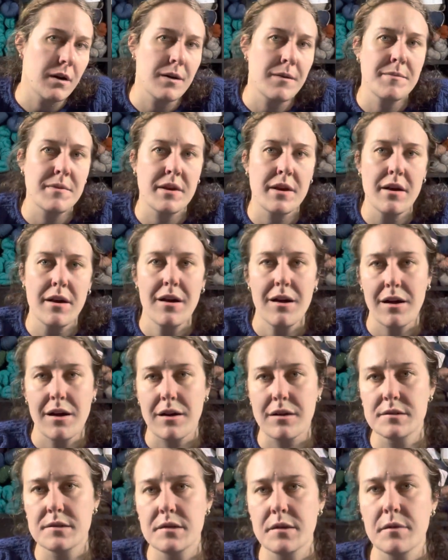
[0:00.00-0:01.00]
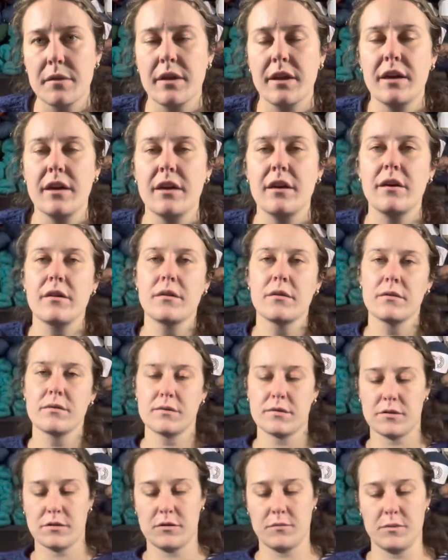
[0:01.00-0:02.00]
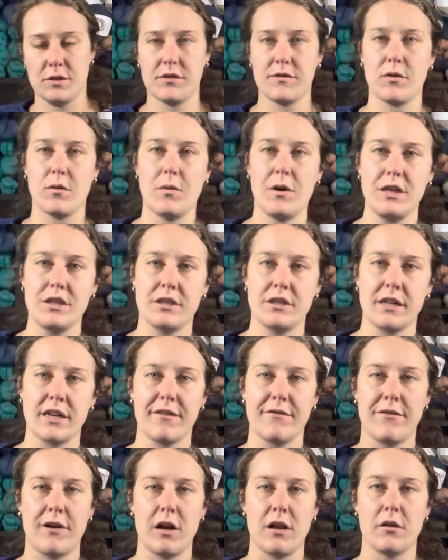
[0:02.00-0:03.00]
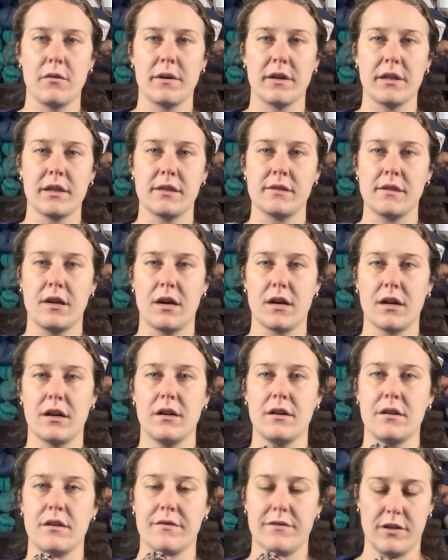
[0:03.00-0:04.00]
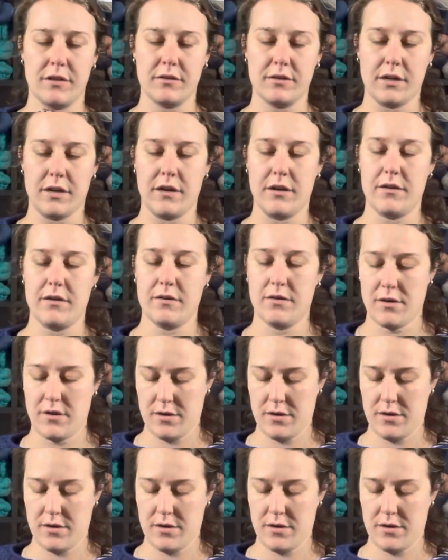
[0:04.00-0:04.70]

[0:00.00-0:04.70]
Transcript: Yeah, so thank you so much for watching and following the saga of Hilda,